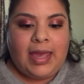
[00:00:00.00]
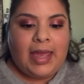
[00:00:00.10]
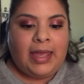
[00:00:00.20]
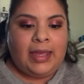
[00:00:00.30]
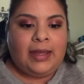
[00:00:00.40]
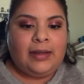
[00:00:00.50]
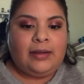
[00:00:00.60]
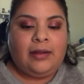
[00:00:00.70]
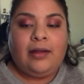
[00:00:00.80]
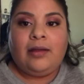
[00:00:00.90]
And
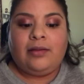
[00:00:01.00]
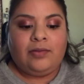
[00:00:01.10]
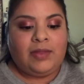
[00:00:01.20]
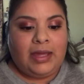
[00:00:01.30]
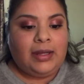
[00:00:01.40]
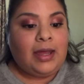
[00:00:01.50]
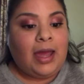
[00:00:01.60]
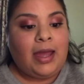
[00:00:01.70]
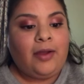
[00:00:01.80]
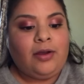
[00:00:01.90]
then
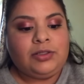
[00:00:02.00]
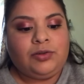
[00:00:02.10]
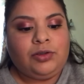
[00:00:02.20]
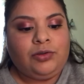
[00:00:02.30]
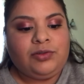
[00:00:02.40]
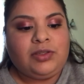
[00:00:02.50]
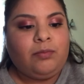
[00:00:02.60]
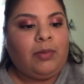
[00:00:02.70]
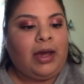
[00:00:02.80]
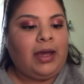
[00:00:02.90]
I also used
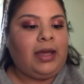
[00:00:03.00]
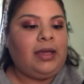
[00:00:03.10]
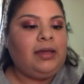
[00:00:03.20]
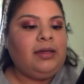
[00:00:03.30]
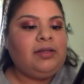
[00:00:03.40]
my